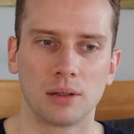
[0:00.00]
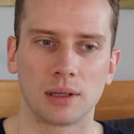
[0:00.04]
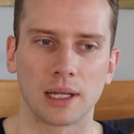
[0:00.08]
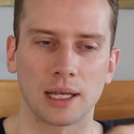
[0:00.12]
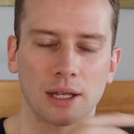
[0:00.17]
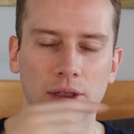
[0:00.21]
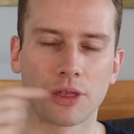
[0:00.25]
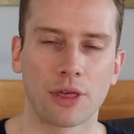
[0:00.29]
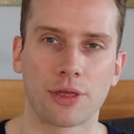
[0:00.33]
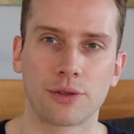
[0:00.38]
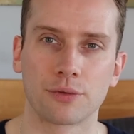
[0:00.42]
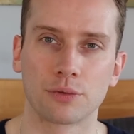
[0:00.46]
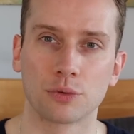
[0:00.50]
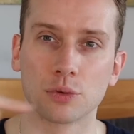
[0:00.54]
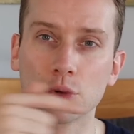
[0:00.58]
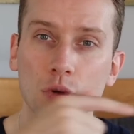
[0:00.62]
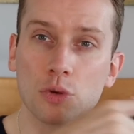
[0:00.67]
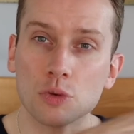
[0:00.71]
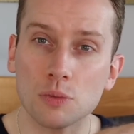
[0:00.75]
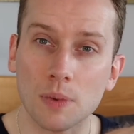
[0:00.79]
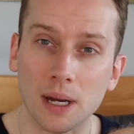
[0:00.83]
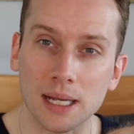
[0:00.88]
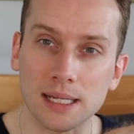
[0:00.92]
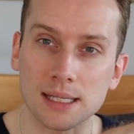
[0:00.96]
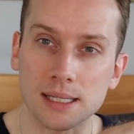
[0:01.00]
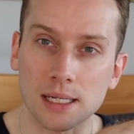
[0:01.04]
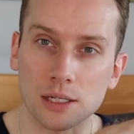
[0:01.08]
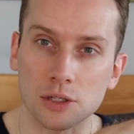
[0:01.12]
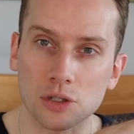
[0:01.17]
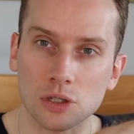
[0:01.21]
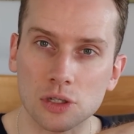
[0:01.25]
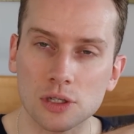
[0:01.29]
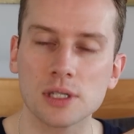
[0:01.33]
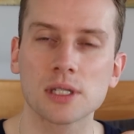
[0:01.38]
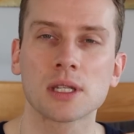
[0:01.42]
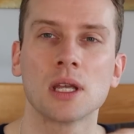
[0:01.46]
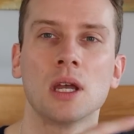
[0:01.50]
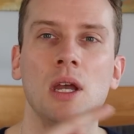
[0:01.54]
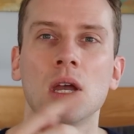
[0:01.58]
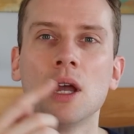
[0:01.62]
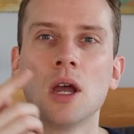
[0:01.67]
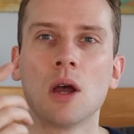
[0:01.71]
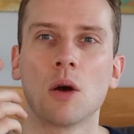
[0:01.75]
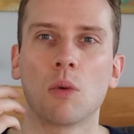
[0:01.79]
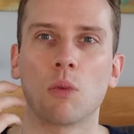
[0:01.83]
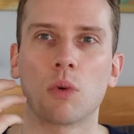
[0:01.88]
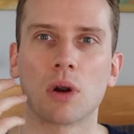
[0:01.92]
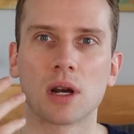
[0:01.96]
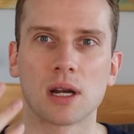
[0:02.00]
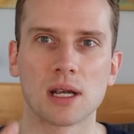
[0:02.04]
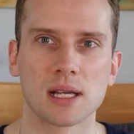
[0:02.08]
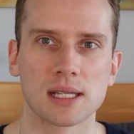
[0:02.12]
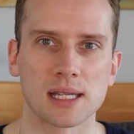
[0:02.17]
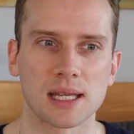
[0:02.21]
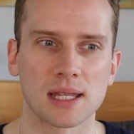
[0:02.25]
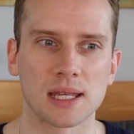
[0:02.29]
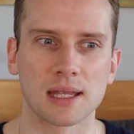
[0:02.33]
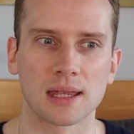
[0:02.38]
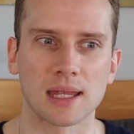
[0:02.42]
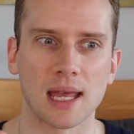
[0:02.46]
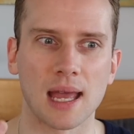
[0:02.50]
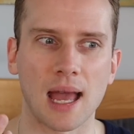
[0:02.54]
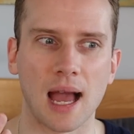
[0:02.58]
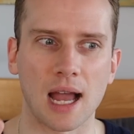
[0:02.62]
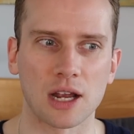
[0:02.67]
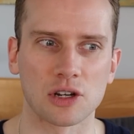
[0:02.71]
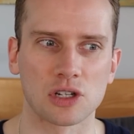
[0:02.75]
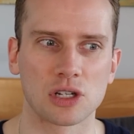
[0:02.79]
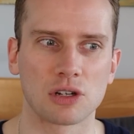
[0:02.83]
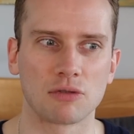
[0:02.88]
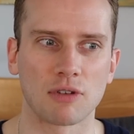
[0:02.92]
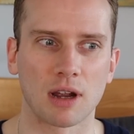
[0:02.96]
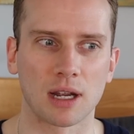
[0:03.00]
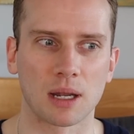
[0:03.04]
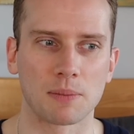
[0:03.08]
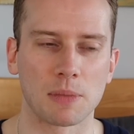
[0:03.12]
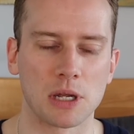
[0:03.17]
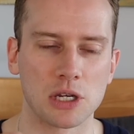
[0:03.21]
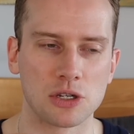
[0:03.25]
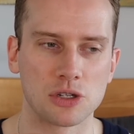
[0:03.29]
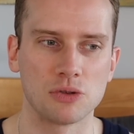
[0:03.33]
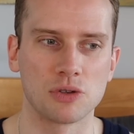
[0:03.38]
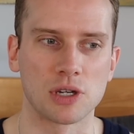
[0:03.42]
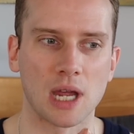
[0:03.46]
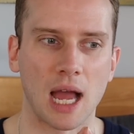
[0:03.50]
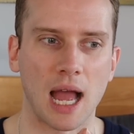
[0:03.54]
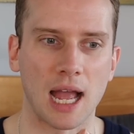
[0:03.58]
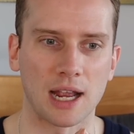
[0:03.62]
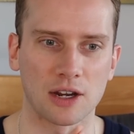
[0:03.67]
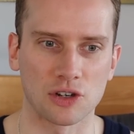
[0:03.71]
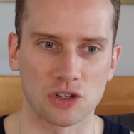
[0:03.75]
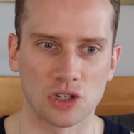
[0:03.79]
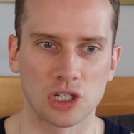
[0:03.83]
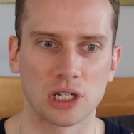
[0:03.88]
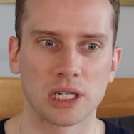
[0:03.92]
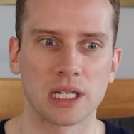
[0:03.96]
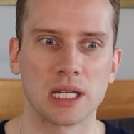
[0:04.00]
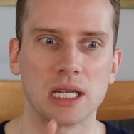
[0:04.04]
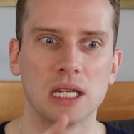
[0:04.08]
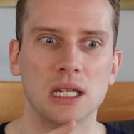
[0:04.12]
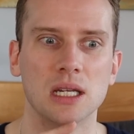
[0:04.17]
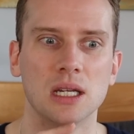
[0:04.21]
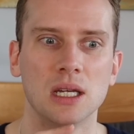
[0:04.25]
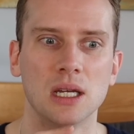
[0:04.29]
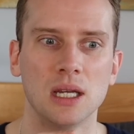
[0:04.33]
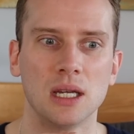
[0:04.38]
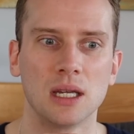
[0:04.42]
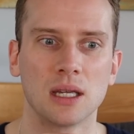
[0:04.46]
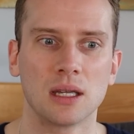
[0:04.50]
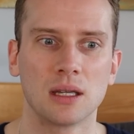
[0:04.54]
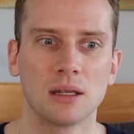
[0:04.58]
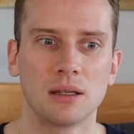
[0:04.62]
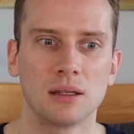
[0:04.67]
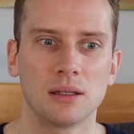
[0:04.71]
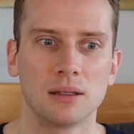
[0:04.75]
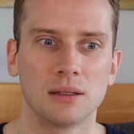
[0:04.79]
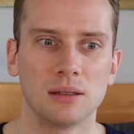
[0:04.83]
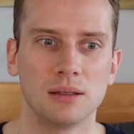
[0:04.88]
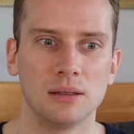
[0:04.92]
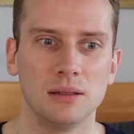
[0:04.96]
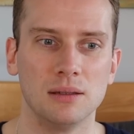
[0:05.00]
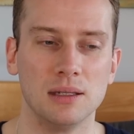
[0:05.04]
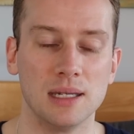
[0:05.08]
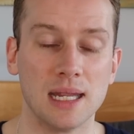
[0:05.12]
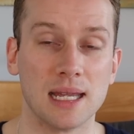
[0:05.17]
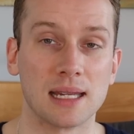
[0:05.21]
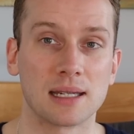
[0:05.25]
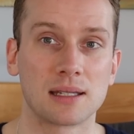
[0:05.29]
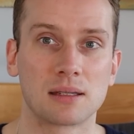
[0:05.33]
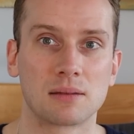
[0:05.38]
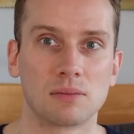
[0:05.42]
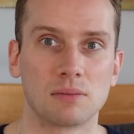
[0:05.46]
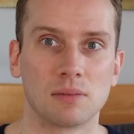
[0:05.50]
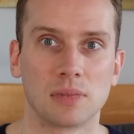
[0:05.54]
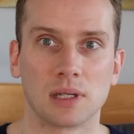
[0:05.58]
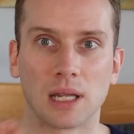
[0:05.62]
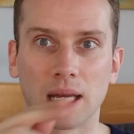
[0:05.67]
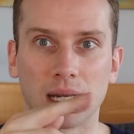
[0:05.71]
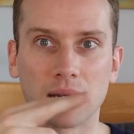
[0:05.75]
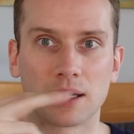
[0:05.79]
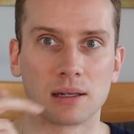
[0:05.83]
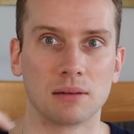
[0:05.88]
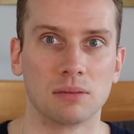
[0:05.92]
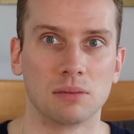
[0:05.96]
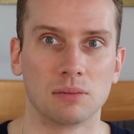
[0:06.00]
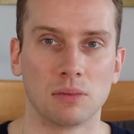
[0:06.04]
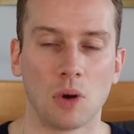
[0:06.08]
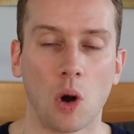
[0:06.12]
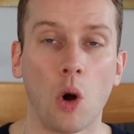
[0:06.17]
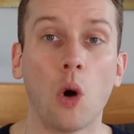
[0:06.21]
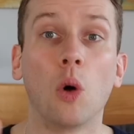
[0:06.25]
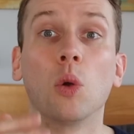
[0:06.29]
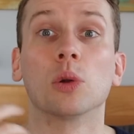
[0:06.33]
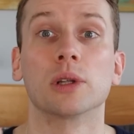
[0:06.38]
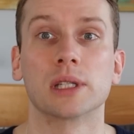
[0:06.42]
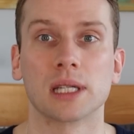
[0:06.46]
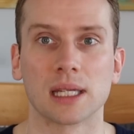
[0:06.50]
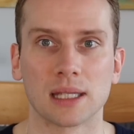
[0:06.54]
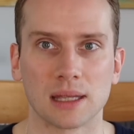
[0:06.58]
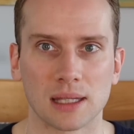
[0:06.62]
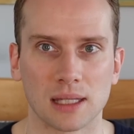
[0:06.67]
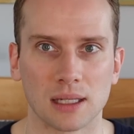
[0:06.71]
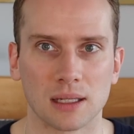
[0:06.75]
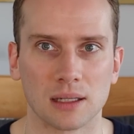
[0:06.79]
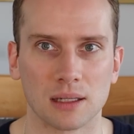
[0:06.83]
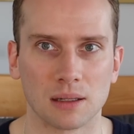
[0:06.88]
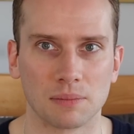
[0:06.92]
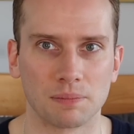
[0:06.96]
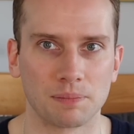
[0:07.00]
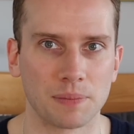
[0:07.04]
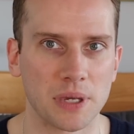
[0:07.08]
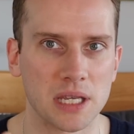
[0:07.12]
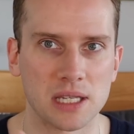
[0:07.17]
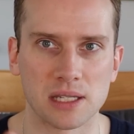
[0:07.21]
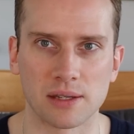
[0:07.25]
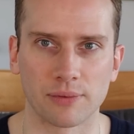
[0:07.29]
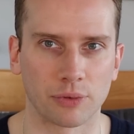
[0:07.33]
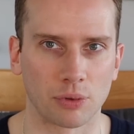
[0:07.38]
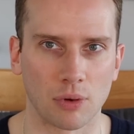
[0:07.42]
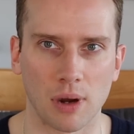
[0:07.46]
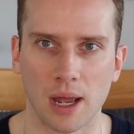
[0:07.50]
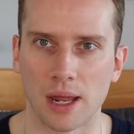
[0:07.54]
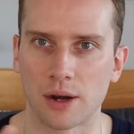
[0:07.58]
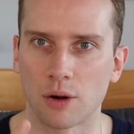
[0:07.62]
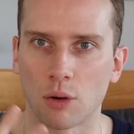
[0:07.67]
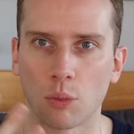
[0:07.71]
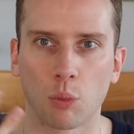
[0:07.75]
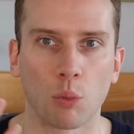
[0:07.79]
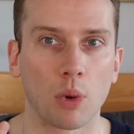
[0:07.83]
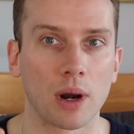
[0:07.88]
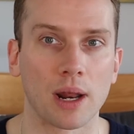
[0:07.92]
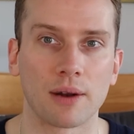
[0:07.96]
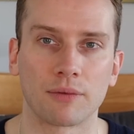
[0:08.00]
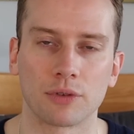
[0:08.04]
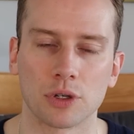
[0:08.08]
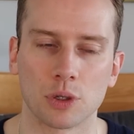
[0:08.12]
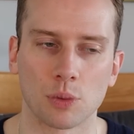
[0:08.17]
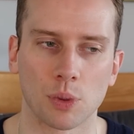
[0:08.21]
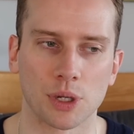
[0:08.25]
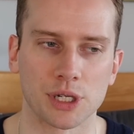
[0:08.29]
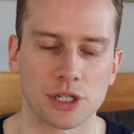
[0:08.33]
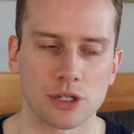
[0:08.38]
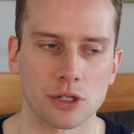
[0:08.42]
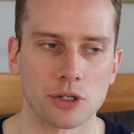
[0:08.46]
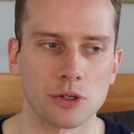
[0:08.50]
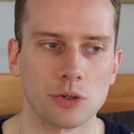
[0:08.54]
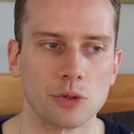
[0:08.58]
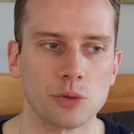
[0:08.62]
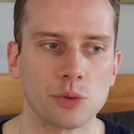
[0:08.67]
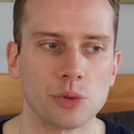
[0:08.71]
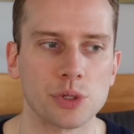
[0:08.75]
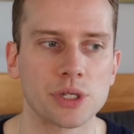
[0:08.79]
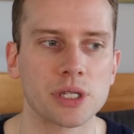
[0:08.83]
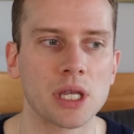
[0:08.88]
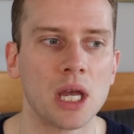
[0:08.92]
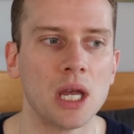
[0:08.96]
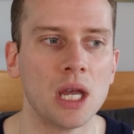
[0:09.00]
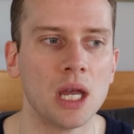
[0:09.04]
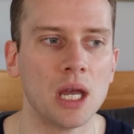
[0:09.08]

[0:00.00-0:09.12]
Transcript: through my stitches, whereas I think they actually recommend you to actually knit, holding the piece of thread or whatever you want to use,